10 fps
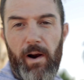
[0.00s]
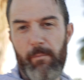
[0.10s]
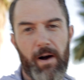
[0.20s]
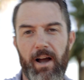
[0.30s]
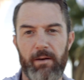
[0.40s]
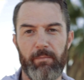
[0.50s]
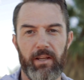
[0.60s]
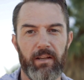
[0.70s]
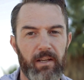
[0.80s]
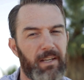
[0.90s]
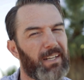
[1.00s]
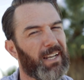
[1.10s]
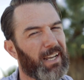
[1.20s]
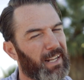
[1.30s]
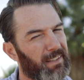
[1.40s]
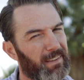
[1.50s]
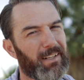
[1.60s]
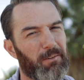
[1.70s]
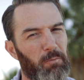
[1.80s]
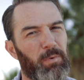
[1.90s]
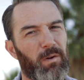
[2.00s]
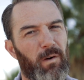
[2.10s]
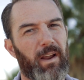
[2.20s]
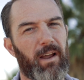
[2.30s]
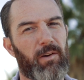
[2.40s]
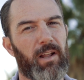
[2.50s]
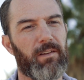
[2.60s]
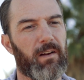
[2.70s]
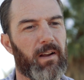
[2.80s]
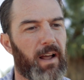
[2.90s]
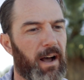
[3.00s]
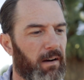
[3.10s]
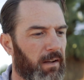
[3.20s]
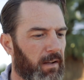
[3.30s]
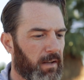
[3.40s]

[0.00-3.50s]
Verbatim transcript: right behind me, and I think it would be okay when I dug it out.